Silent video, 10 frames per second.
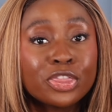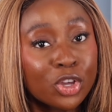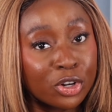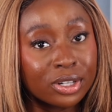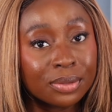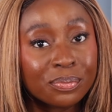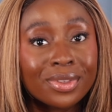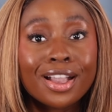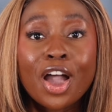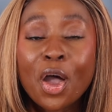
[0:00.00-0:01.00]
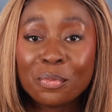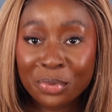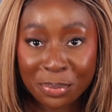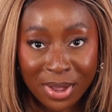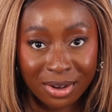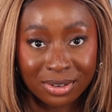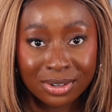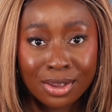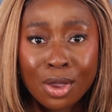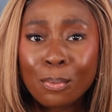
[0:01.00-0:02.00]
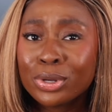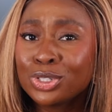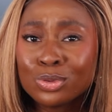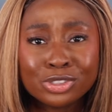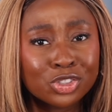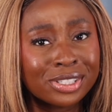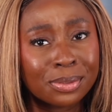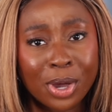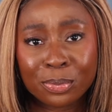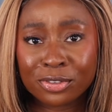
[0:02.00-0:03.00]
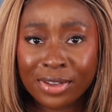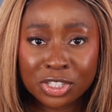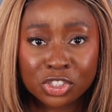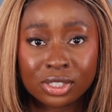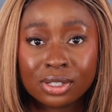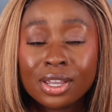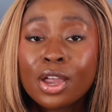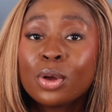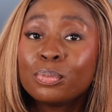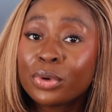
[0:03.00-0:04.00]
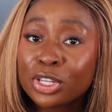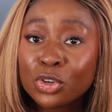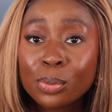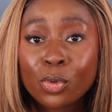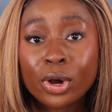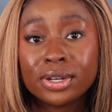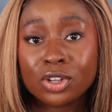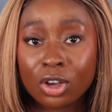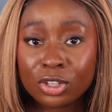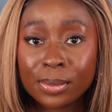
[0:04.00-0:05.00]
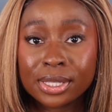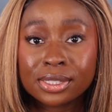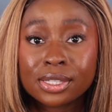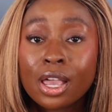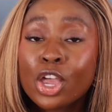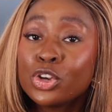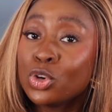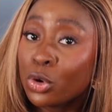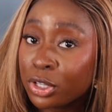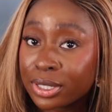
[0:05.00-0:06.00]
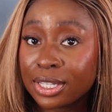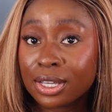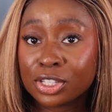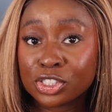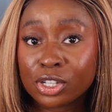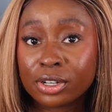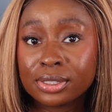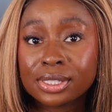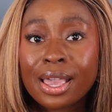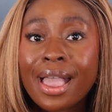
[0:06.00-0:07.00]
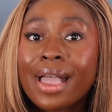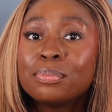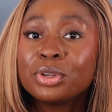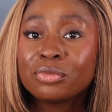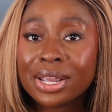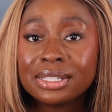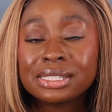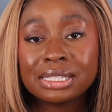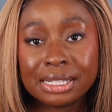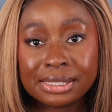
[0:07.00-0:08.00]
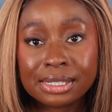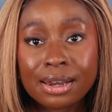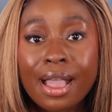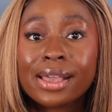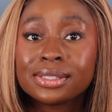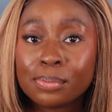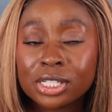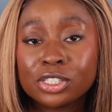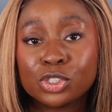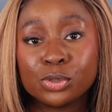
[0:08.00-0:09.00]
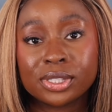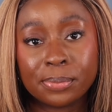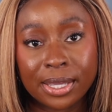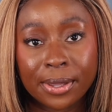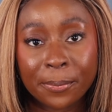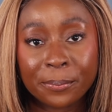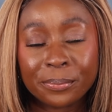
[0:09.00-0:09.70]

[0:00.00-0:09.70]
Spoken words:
Third, come prepared. But don't stress about perfection. Bring your important documents, know your key concerns, and be ready to listen as much as you speak.